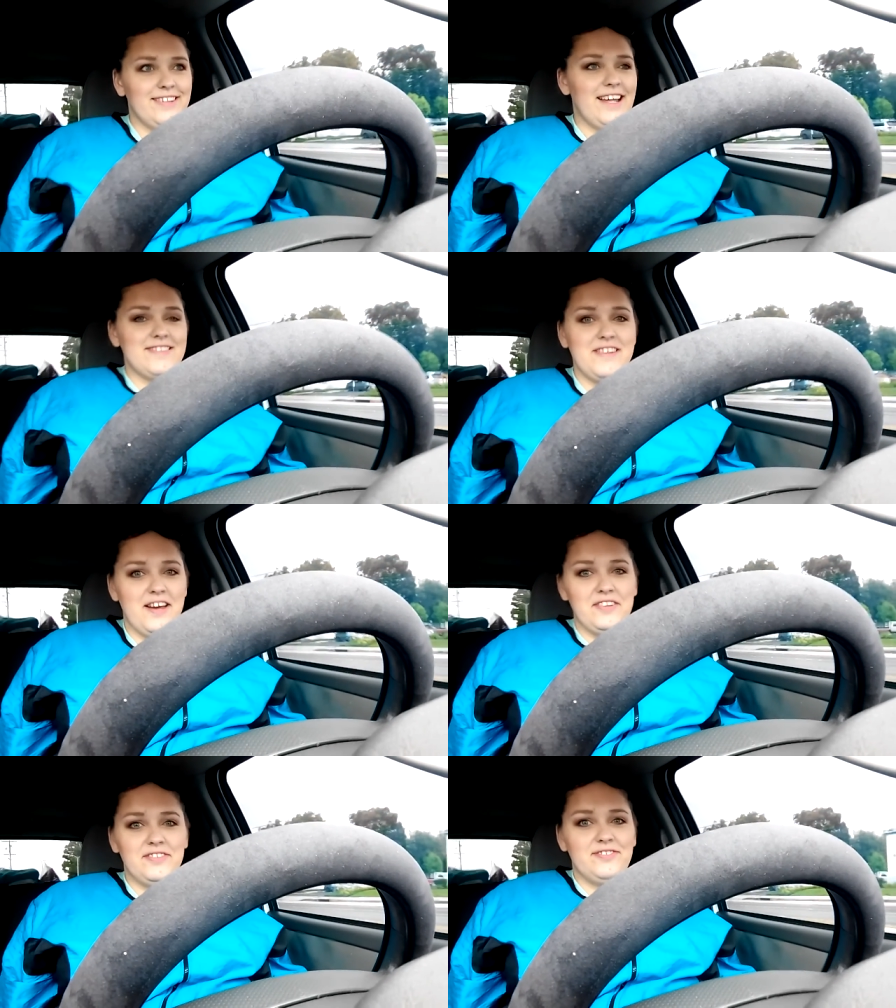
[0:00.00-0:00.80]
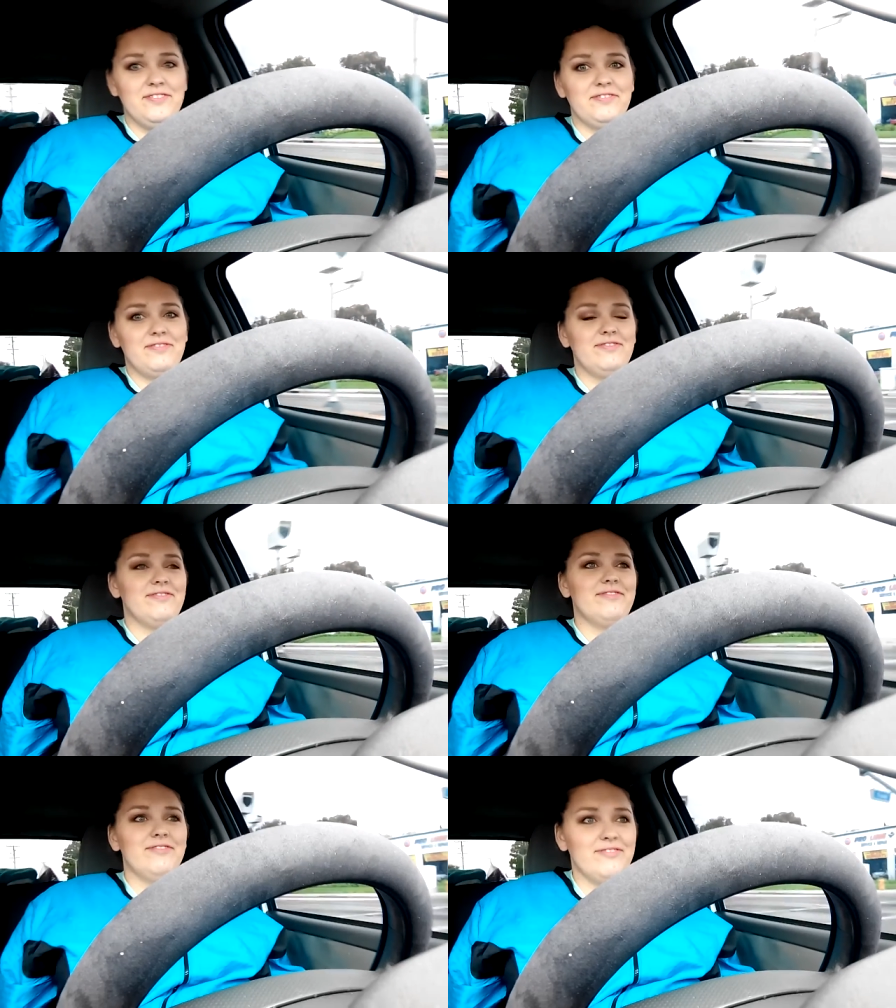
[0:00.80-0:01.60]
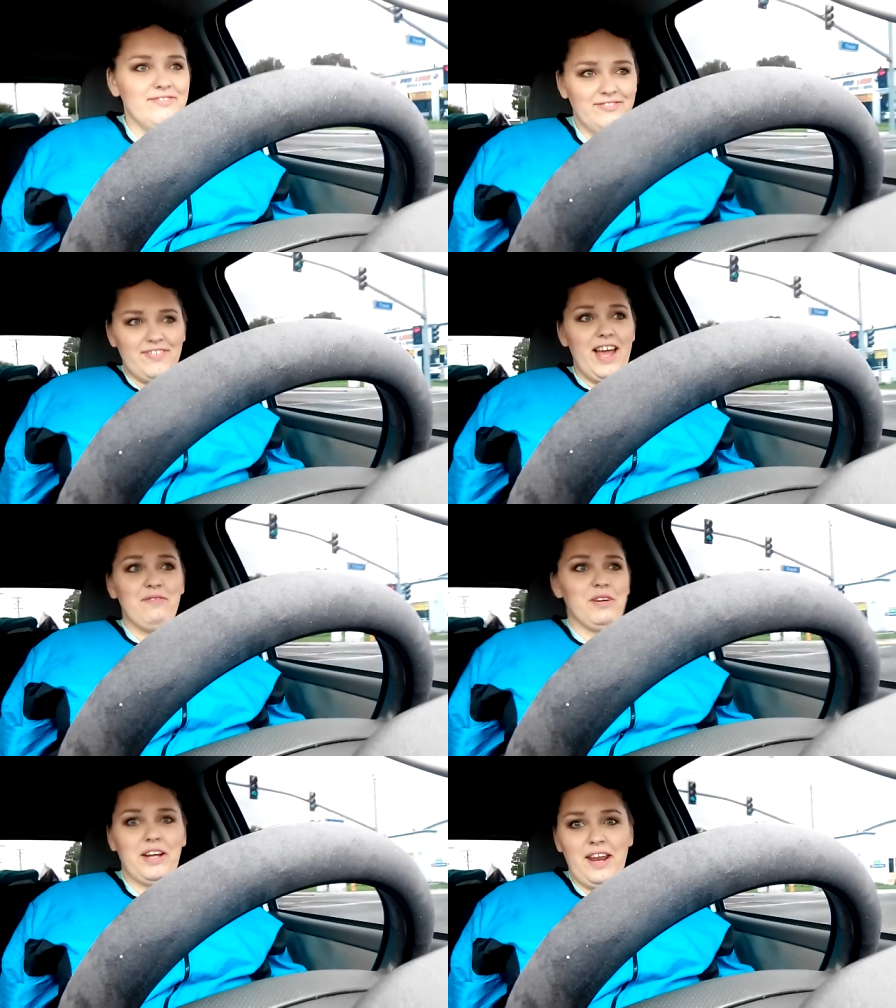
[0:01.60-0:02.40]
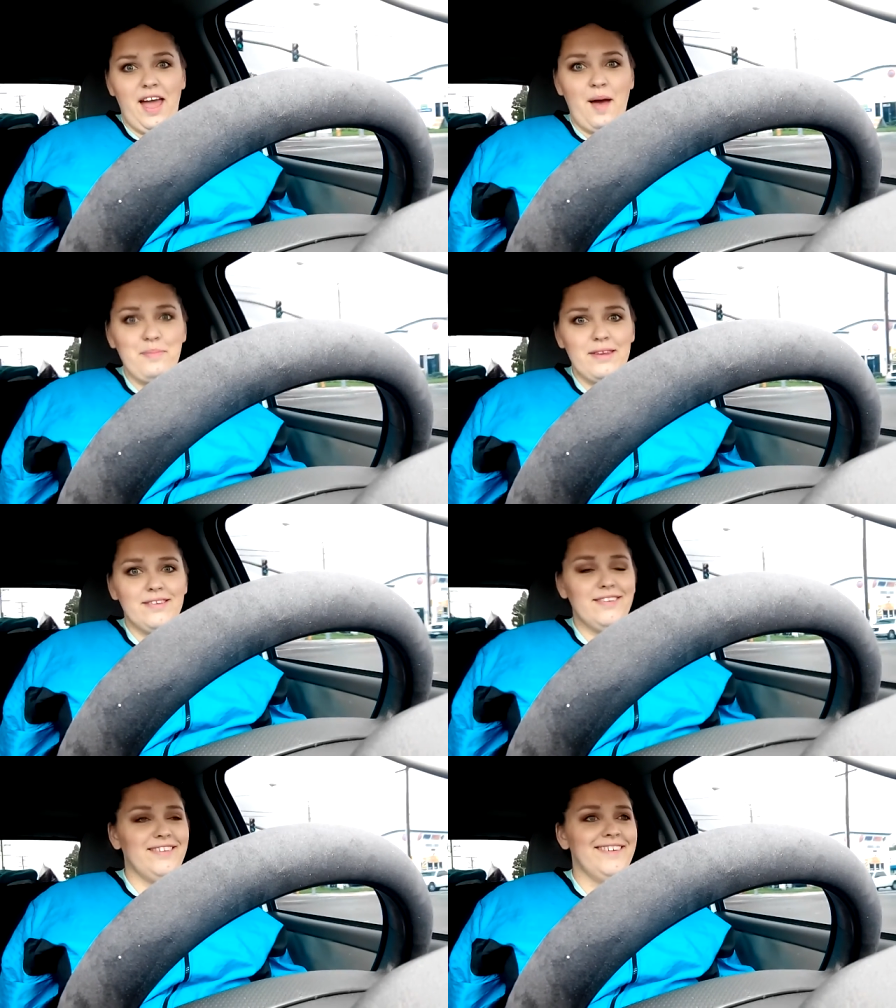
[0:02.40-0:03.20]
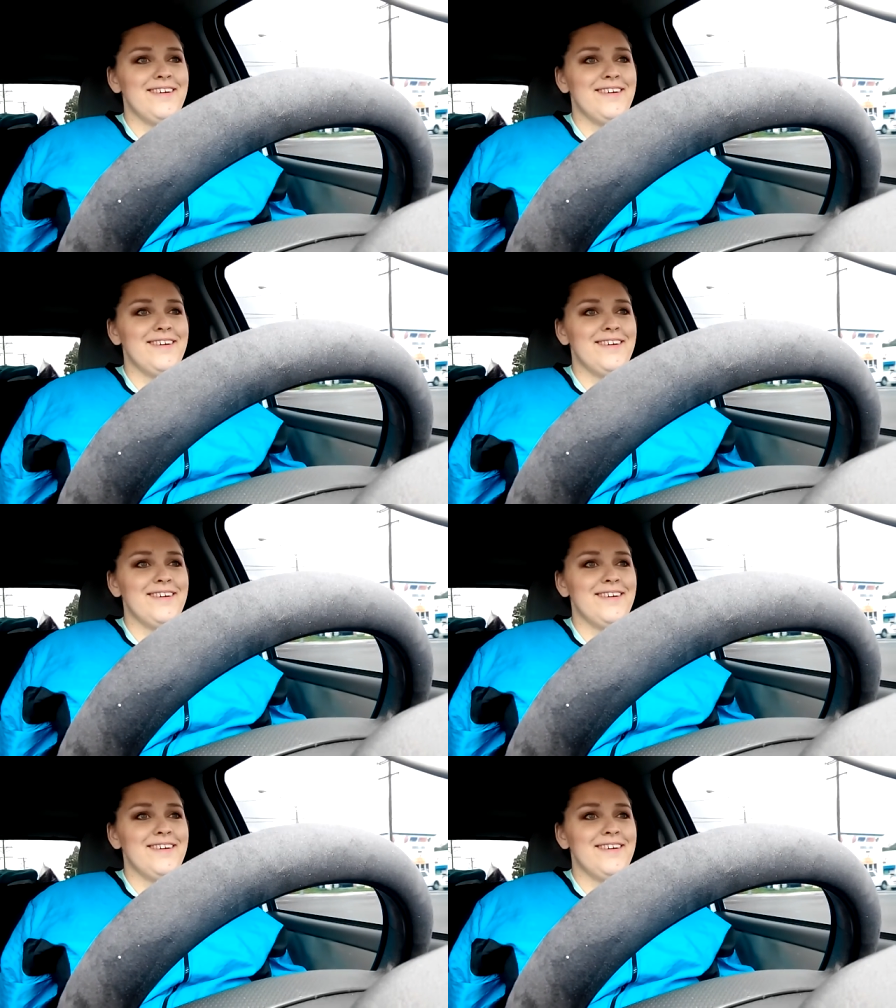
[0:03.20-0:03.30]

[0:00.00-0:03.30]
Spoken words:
that's not ever gonna happen.